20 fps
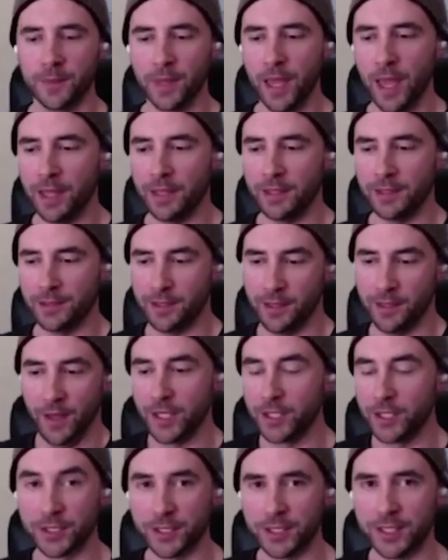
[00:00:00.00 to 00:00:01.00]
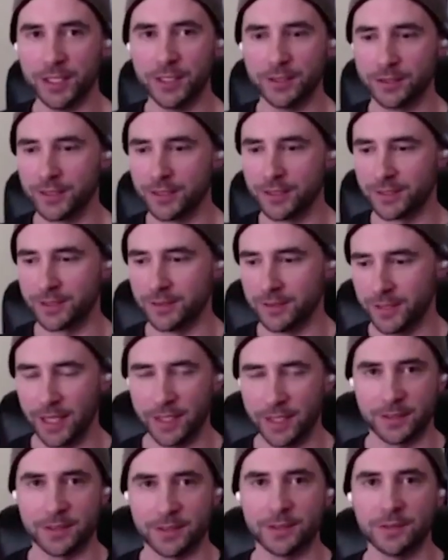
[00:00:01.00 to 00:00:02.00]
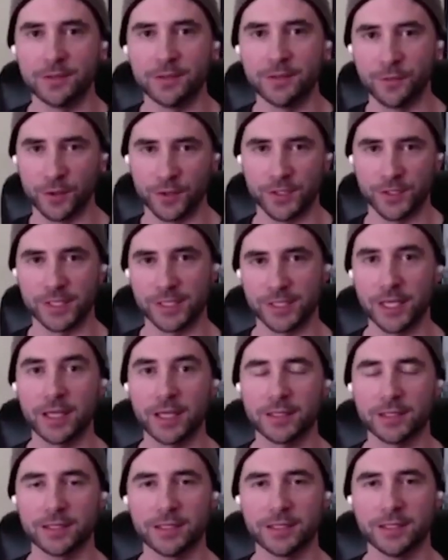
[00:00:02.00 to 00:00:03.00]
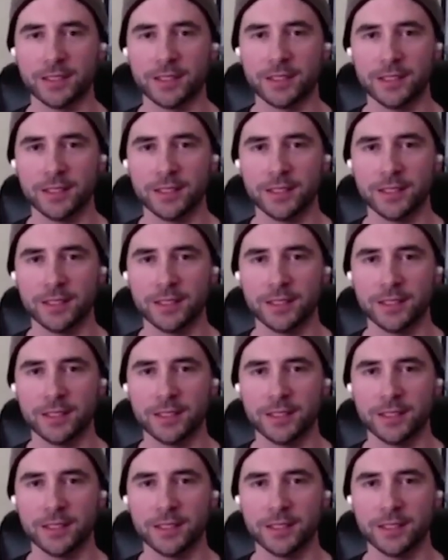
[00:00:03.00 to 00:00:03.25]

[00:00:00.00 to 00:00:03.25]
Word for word: and eventually, you're just destined for success.